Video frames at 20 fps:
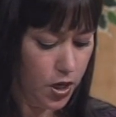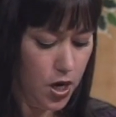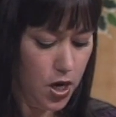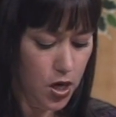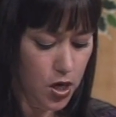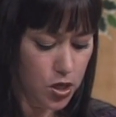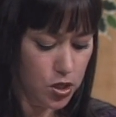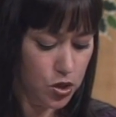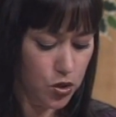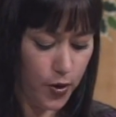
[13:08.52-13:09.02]

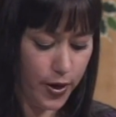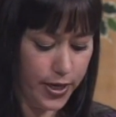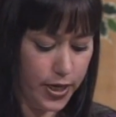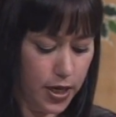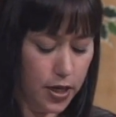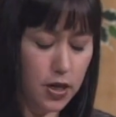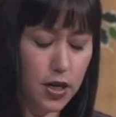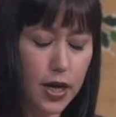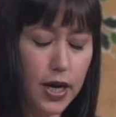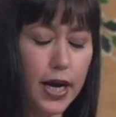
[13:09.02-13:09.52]
So I
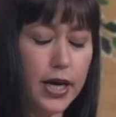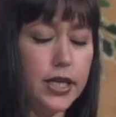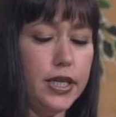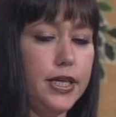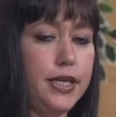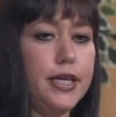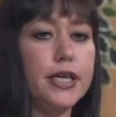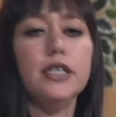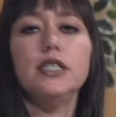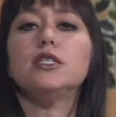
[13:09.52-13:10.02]

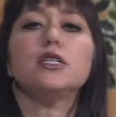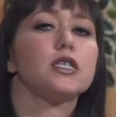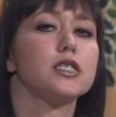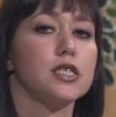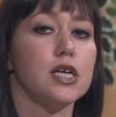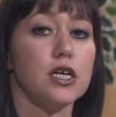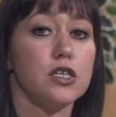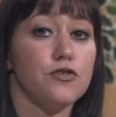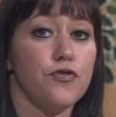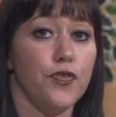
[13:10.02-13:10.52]
did
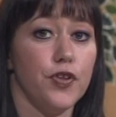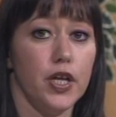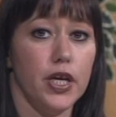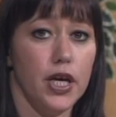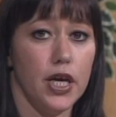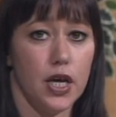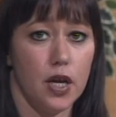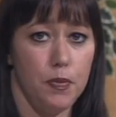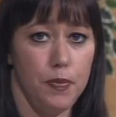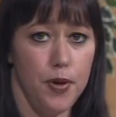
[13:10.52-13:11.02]
successfully
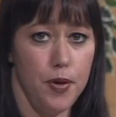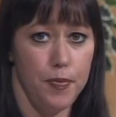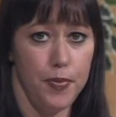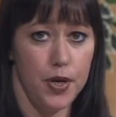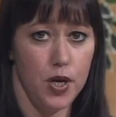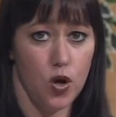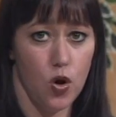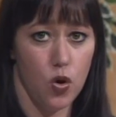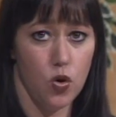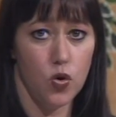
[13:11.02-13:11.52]
get a
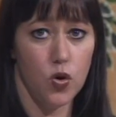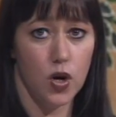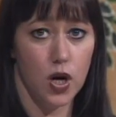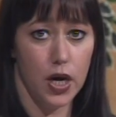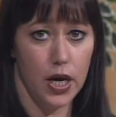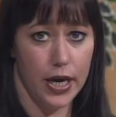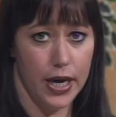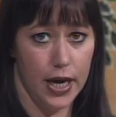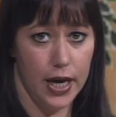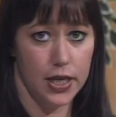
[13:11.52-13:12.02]
PPO
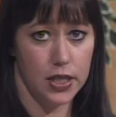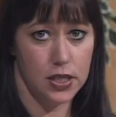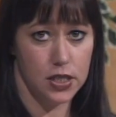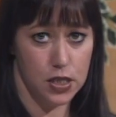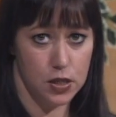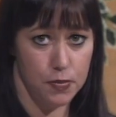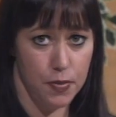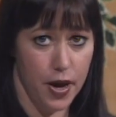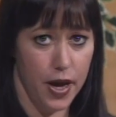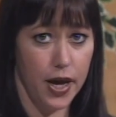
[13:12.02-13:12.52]

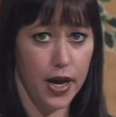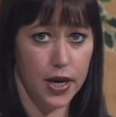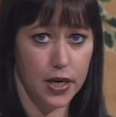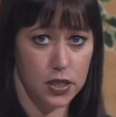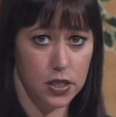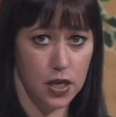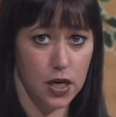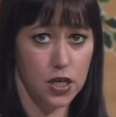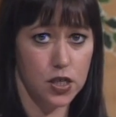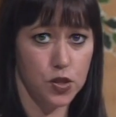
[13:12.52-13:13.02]
against my
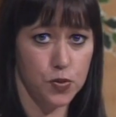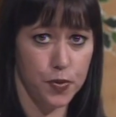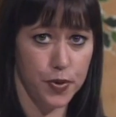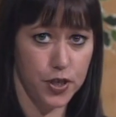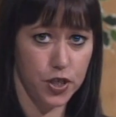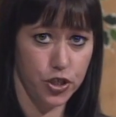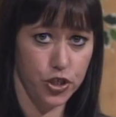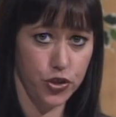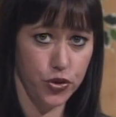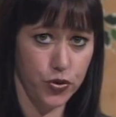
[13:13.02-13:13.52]

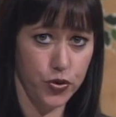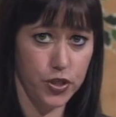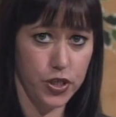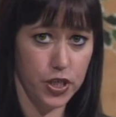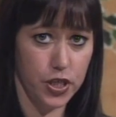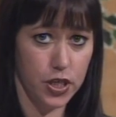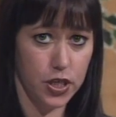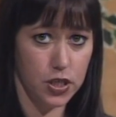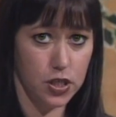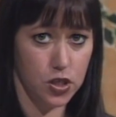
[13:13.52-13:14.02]
ex-husband due to
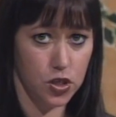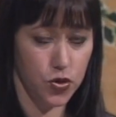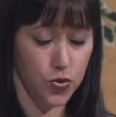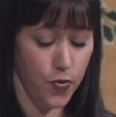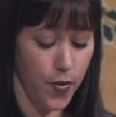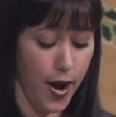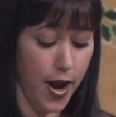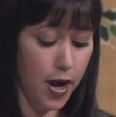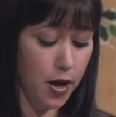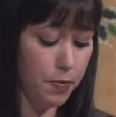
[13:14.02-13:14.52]
this
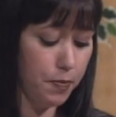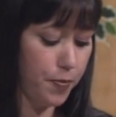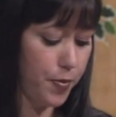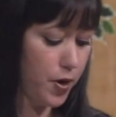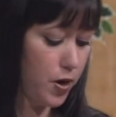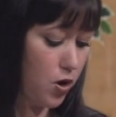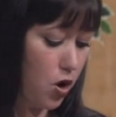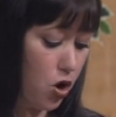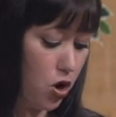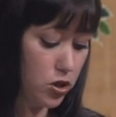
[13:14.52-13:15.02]
threat,
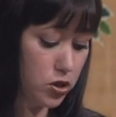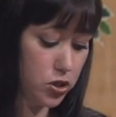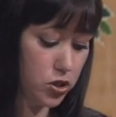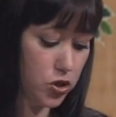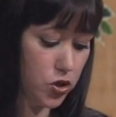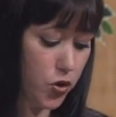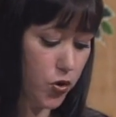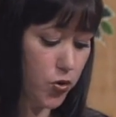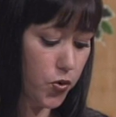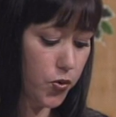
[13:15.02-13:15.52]
but
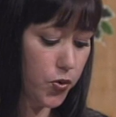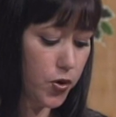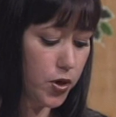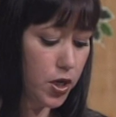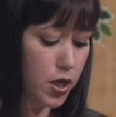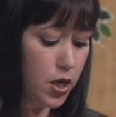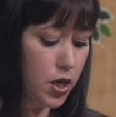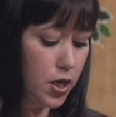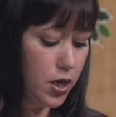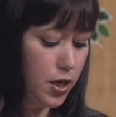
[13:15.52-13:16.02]
also,
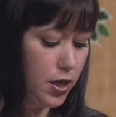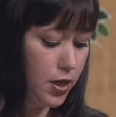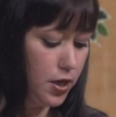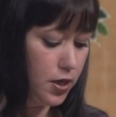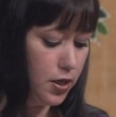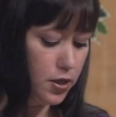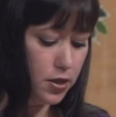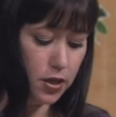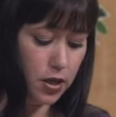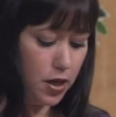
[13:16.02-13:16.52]

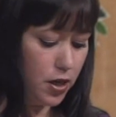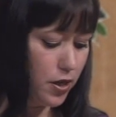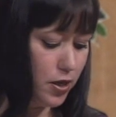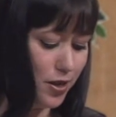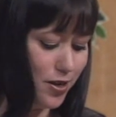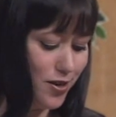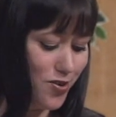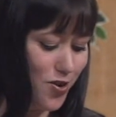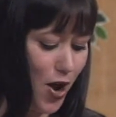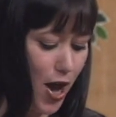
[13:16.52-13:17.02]

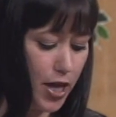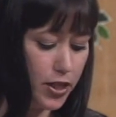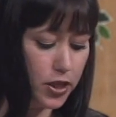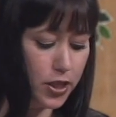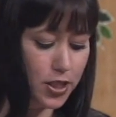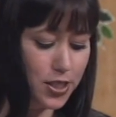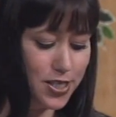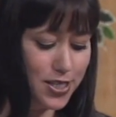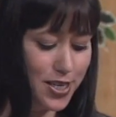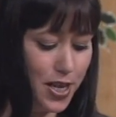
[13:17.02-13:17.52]
at the
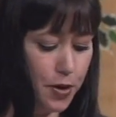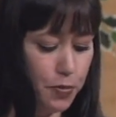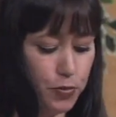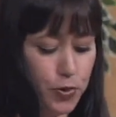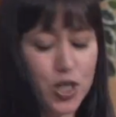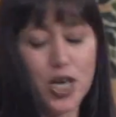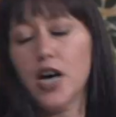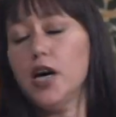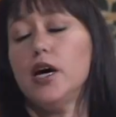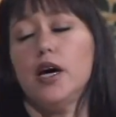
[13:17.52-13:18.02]
same
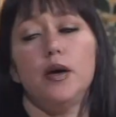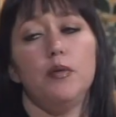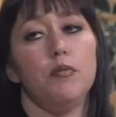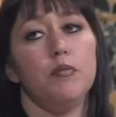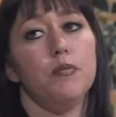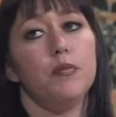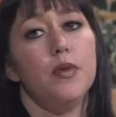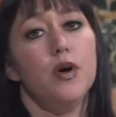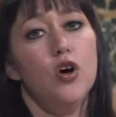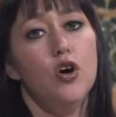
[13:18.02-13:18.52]
time,
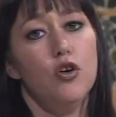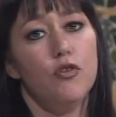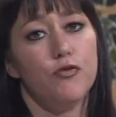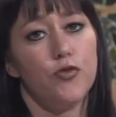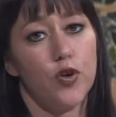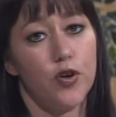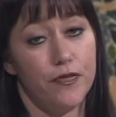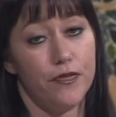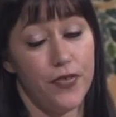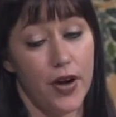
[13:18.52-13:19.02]

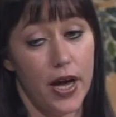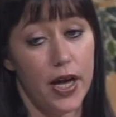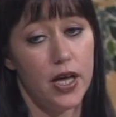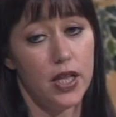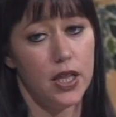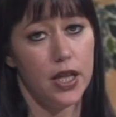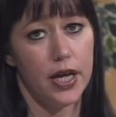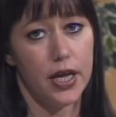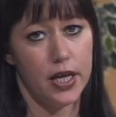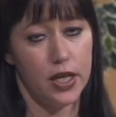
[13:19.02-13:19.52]
for
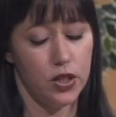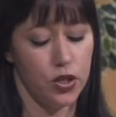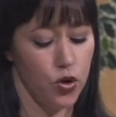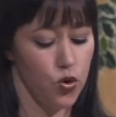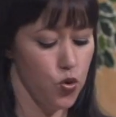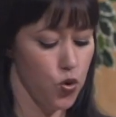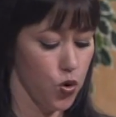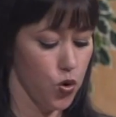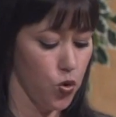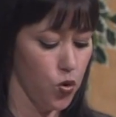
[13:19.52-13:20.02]
violating the
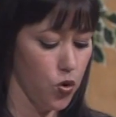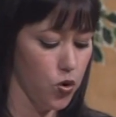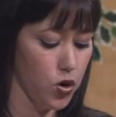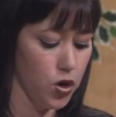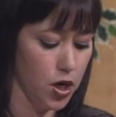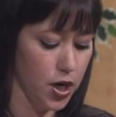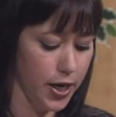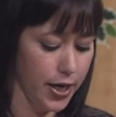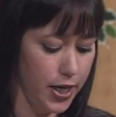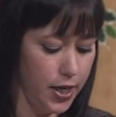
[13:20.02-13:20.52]
court order
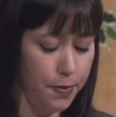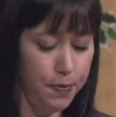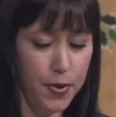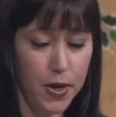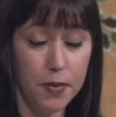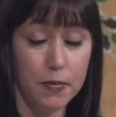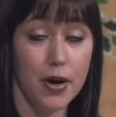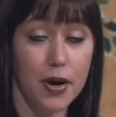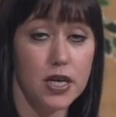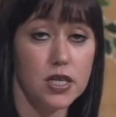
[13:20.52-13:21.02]
and
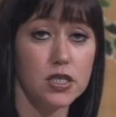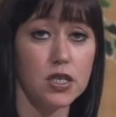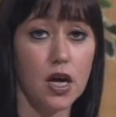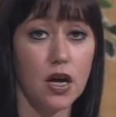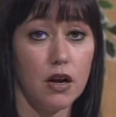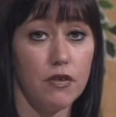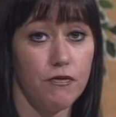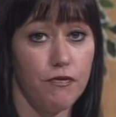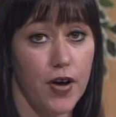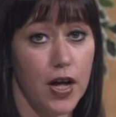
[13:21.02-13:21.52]
keeping my son
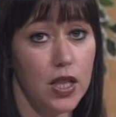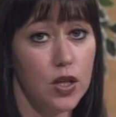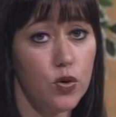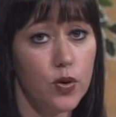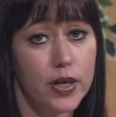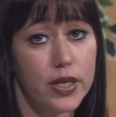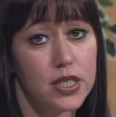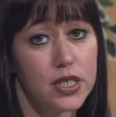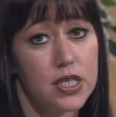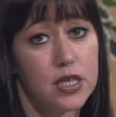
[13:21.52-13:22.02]
and
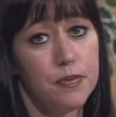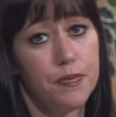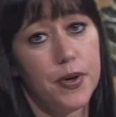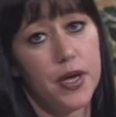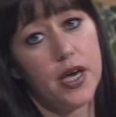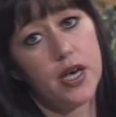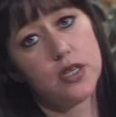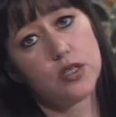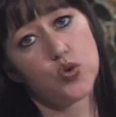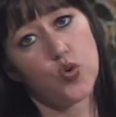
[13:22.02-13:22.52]
following
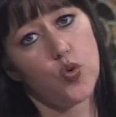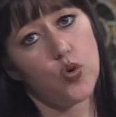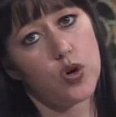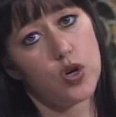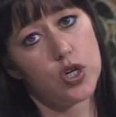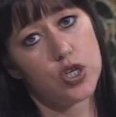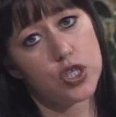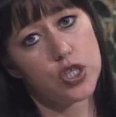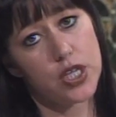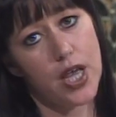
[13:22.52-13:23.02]
CPS
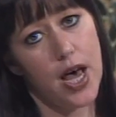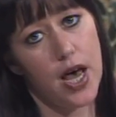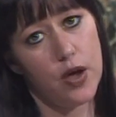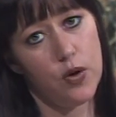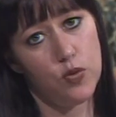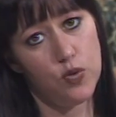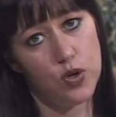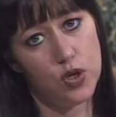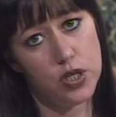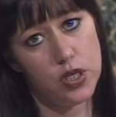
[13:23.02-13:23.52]
orders, I
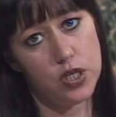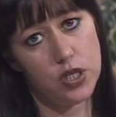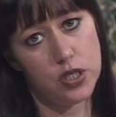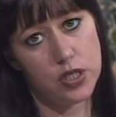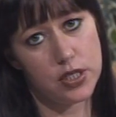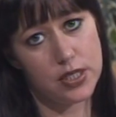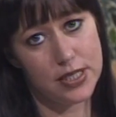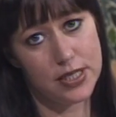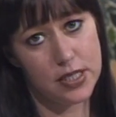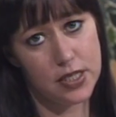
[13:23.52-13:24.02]

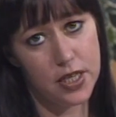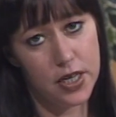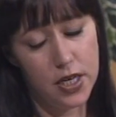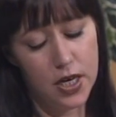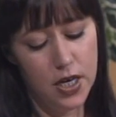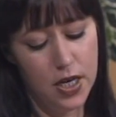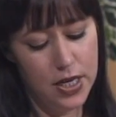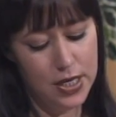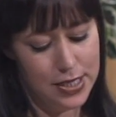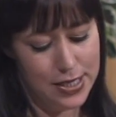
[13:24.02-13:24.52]
was
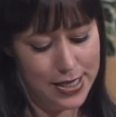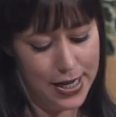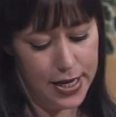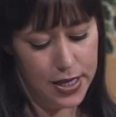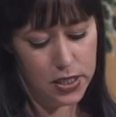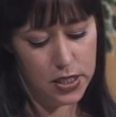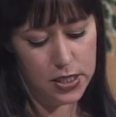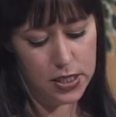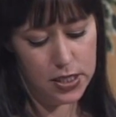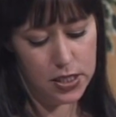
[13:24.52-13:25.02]

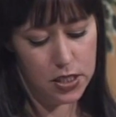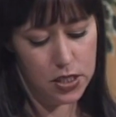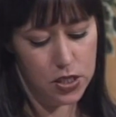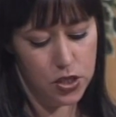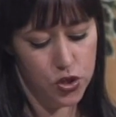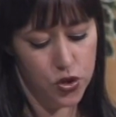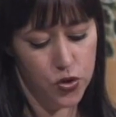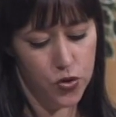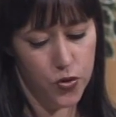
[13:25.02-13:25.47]
sentenced